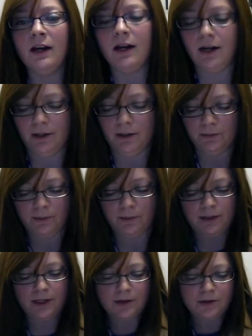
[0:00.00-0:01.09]

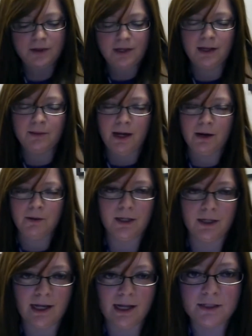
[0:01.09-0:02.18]
The other thing about
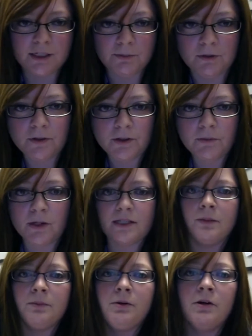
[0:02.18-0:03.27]
being eligible for the Work
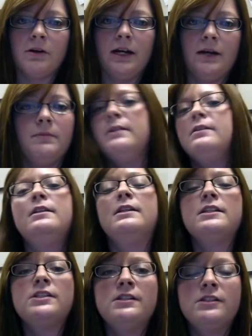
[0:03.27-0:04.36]
Study program, in
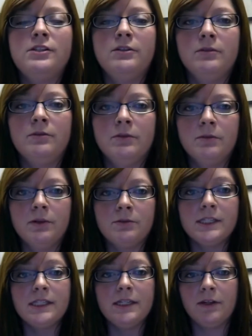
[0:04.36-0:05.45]
addition to
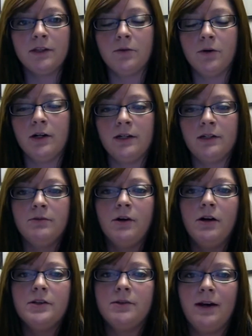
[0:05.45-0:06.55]
receiving the award, you
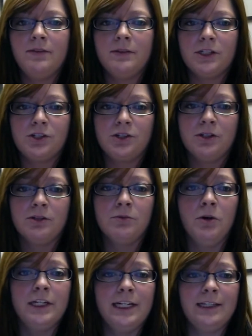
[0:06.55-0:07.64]
also have to make sure you're
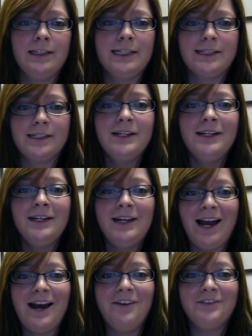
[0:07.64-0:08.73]
enrolled in at least
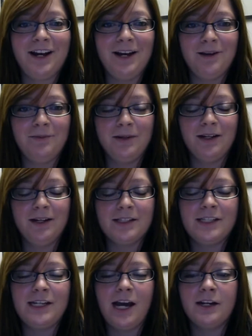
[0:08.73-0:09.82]
half-time
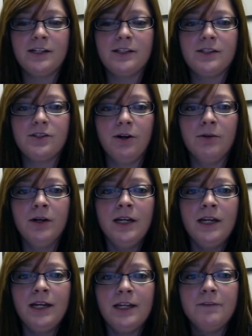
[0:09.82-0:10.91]
status. So
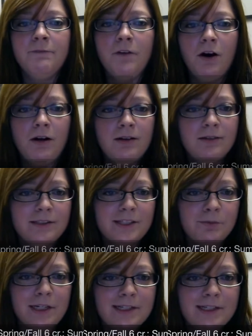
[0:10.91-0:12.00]
in the fall and
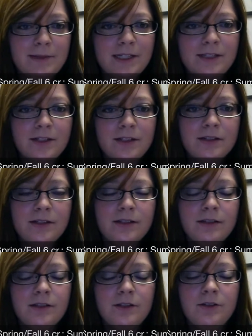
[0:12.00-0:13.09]
spring
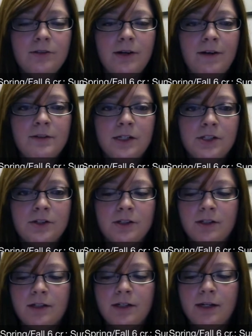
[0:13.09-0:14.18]
semesters, you do have to make sure
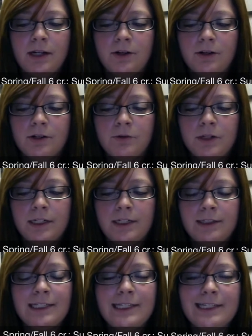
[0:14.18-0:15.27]
you're enrolled in
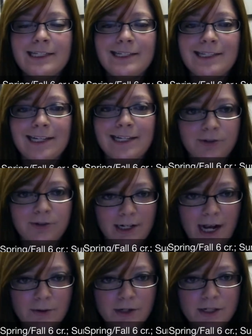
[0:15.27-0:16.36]
at least 6
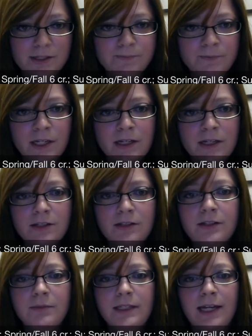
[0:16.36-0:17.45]
credit hours
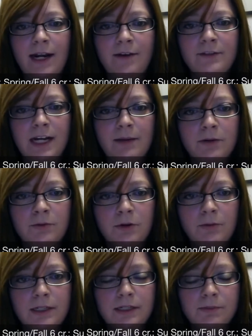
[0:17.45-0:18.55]
to meet that half-time
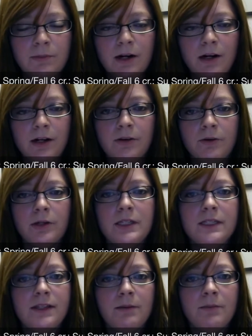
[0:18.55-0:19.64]
enrollment mark, or in
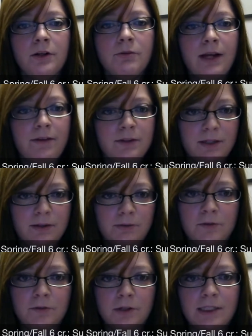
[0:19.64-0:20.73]
the summer you would have to be
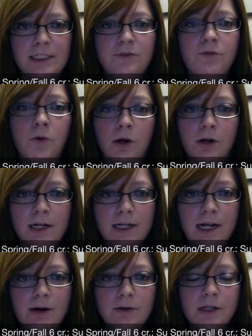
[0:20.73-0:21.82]
enrolled for at least 4
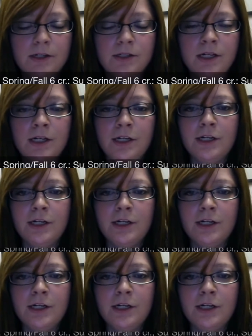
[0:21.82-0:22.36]
credit hours.